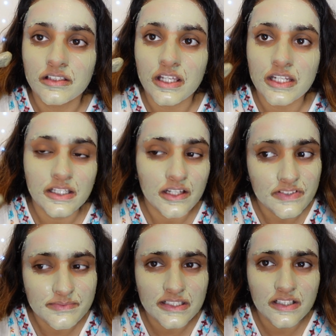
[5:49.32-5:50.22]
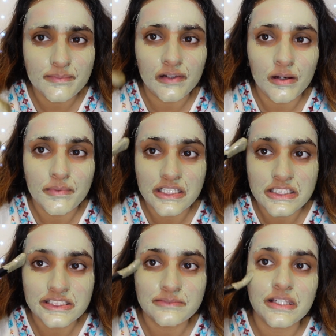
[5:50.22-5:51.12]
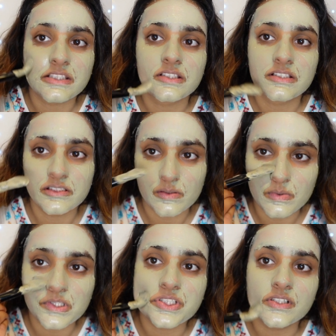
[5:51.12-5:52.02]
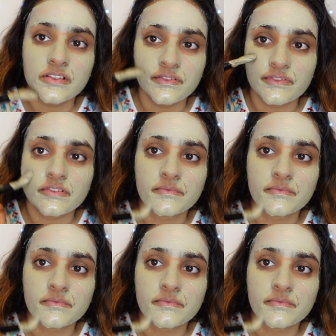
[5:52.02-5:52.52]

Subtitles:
And I covered my eyebrow, but it doesn't matter because it'll wash off.